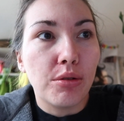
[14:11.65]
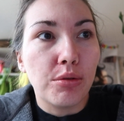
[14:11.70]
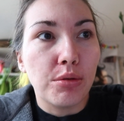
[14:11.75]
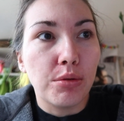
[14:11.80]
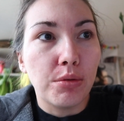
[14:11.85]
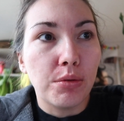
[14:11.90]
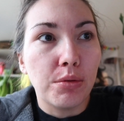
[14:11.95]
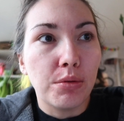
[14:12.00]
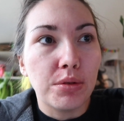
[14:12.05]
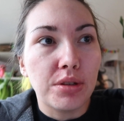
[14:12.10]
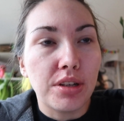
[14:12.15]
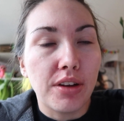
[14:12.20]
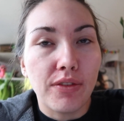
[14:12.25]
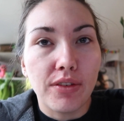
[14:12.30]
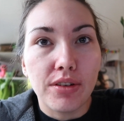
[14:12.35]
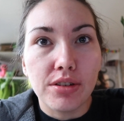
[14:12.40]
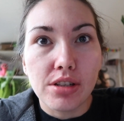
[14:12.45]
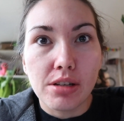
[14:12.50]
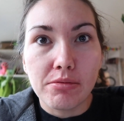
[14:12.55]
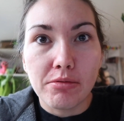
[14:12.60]
all
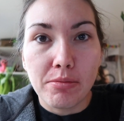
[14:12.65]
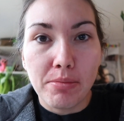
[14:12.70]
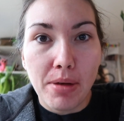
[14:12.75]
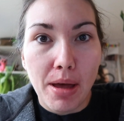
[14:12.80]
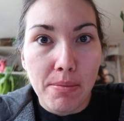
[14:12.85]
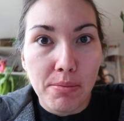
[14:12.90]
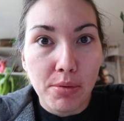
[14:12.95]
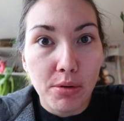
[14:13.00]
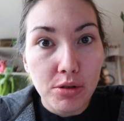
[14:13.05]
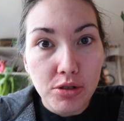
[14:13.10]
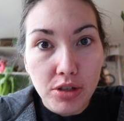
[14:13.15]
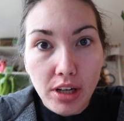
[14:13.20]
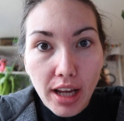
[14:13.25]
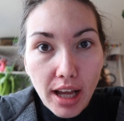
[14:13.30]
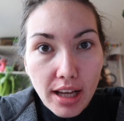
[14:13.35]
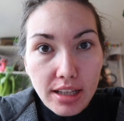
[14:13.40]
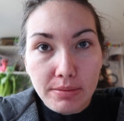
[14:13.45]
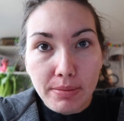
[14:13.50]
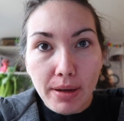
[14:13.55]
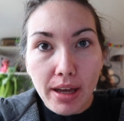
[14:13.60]
different type of pet
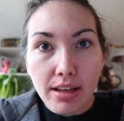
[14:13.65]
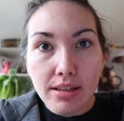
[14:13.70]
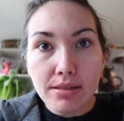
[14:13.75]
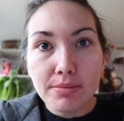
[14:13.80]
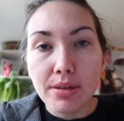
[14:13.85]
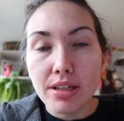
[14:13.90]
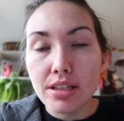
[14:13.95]
portrait aspects,